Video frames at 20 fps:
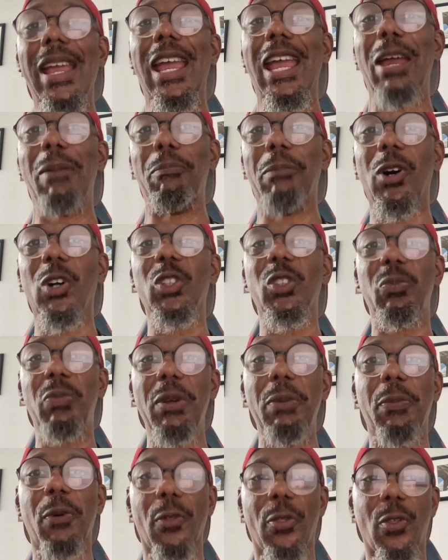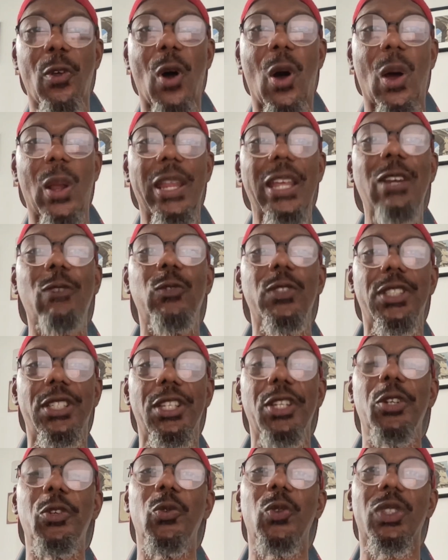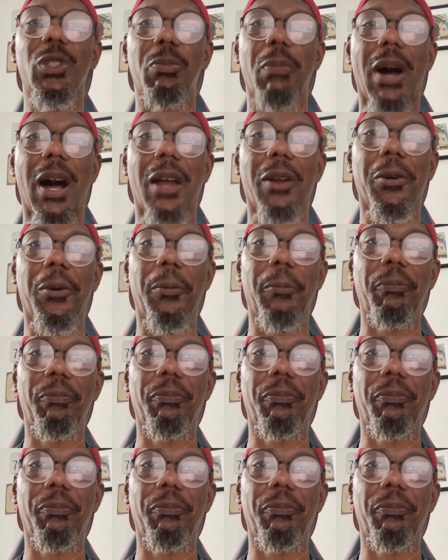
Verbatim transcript: and most people thought it was the newest model.